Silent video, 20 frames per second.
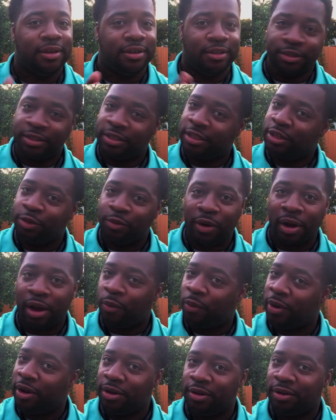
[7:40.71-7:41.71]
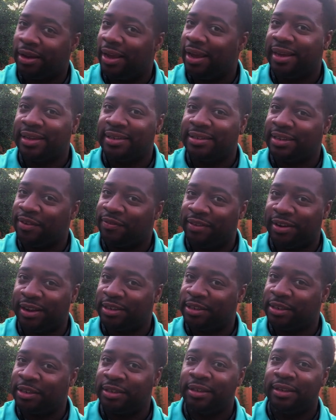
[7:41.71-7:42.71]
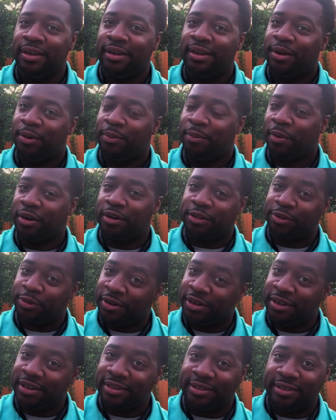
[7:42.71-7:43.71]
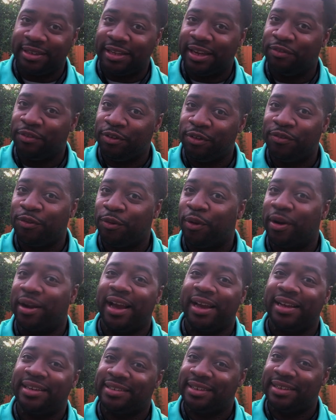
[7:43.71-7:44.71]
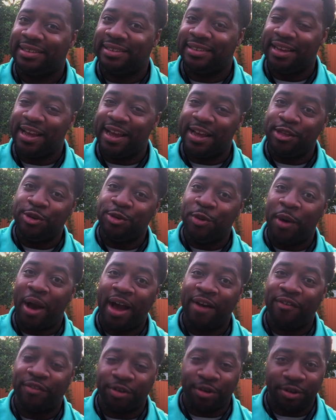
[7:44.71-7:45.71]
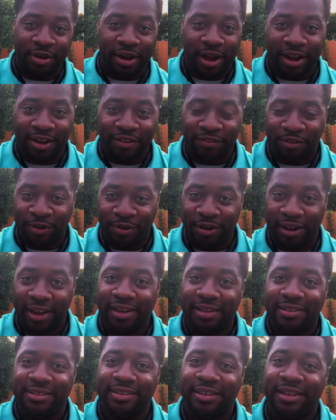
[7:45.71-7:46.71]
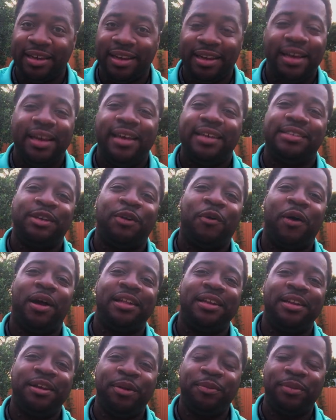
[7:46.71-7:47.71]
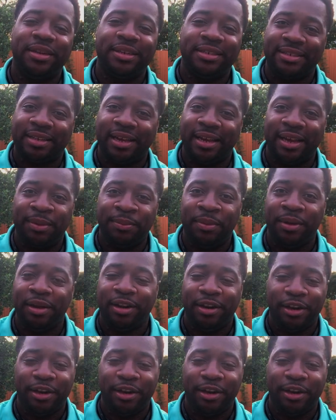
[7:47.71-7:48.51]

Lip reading: You're sitting around waiting on the A7S Mark III to give you 4K 60 and you have it on the iPhone X. Is the quality gonna be the same?